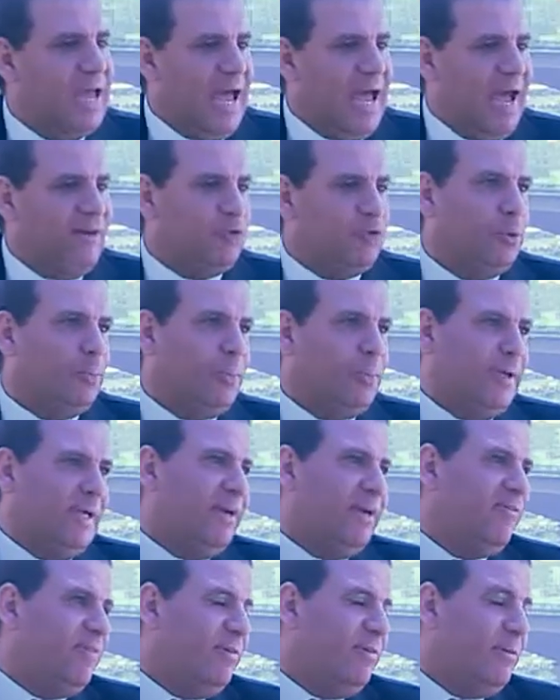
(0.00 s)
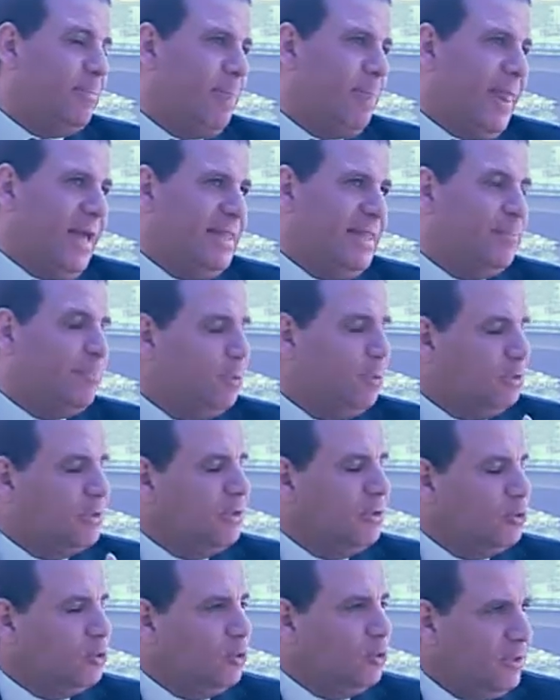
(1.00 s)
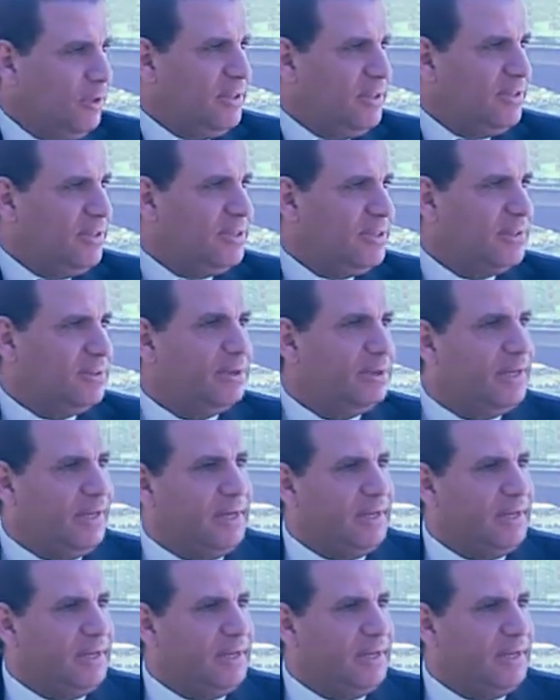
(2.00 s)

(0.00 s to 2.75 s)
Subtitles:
have to play an important role in this.